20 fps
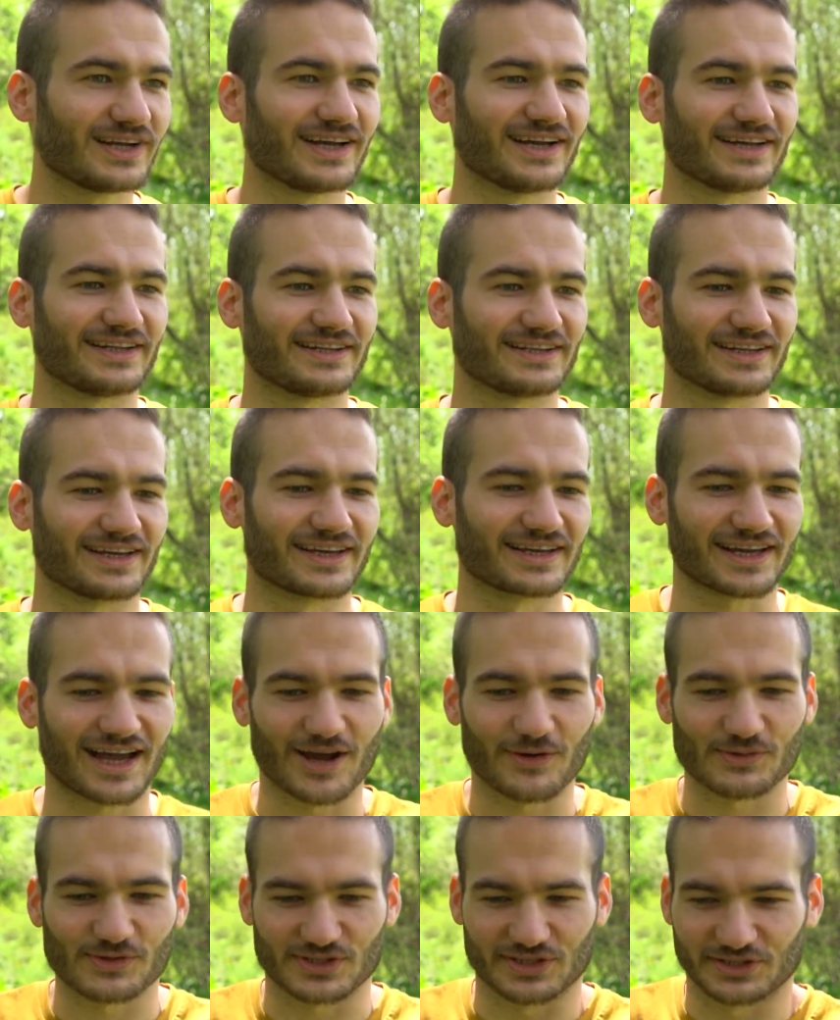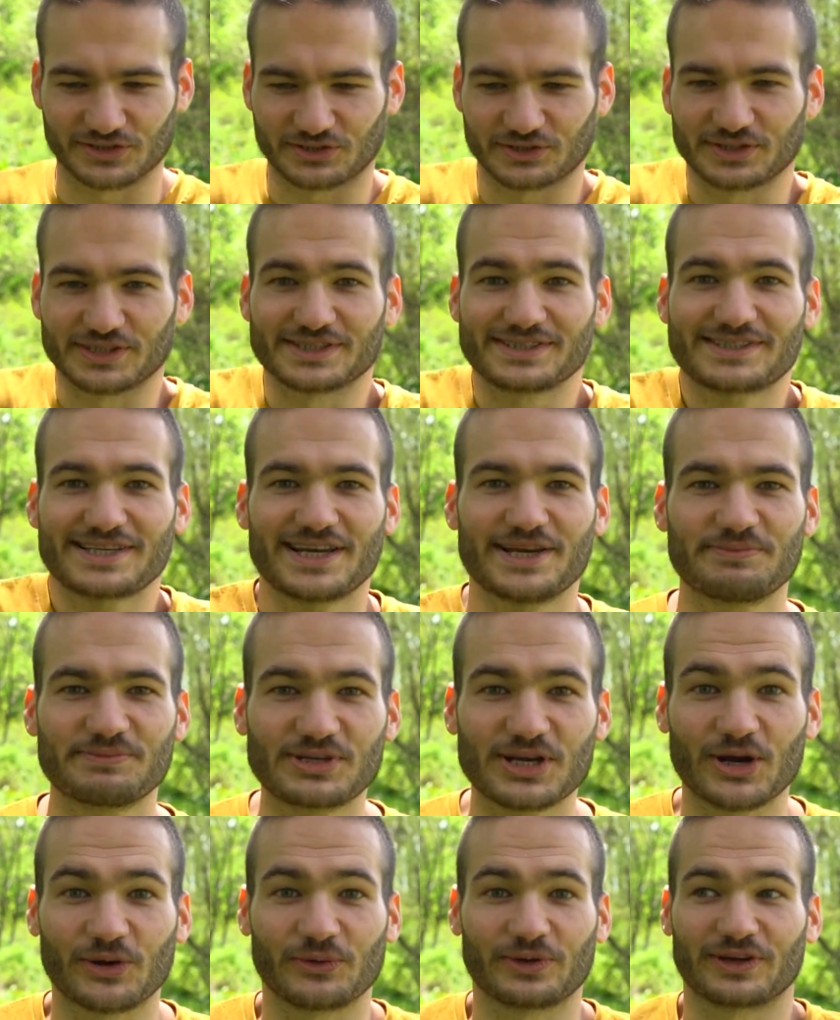And like, I was literally
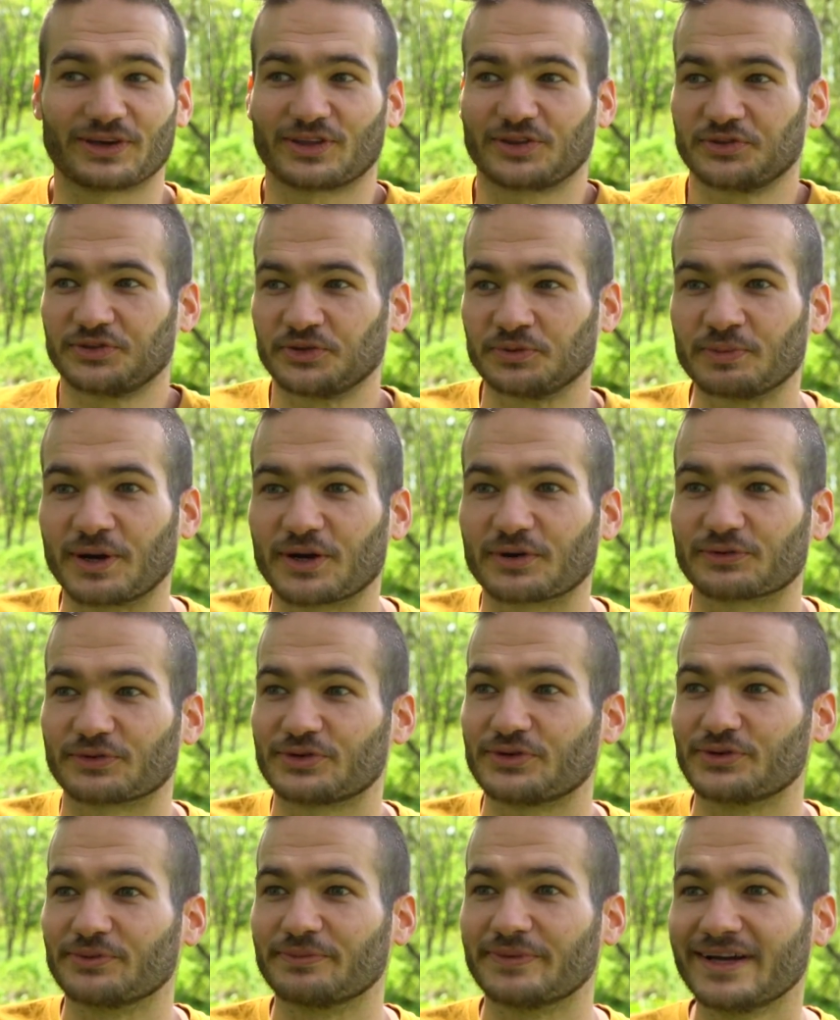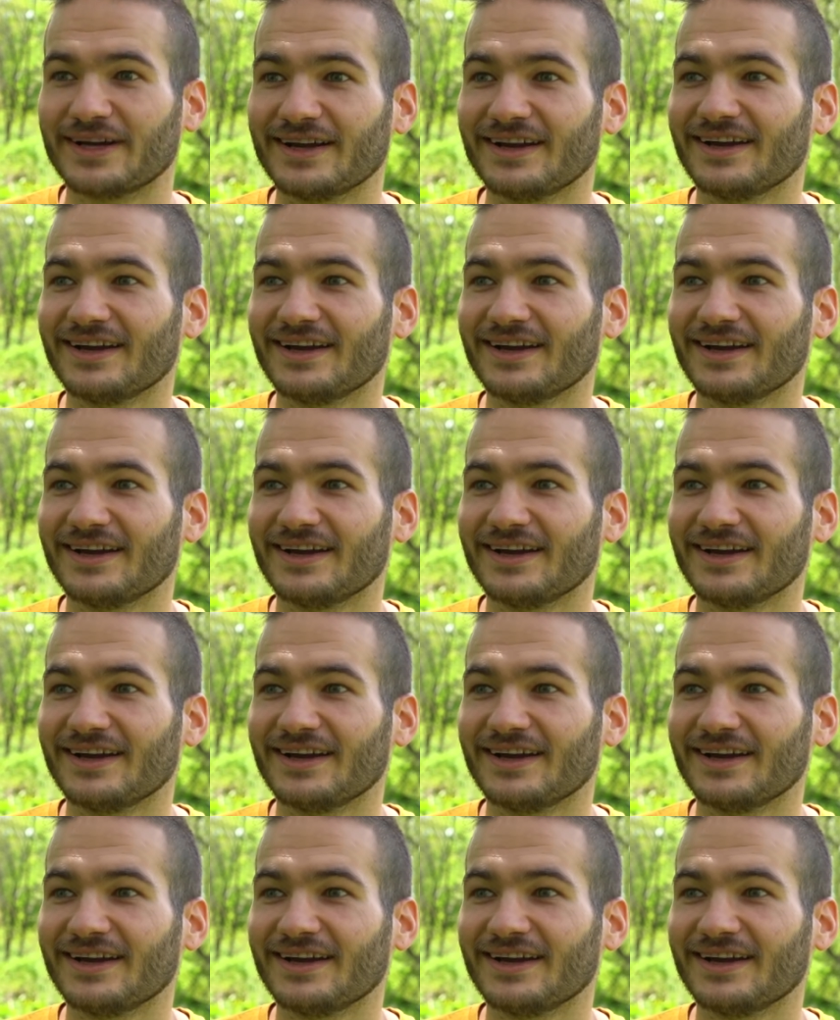tiptoeing through my room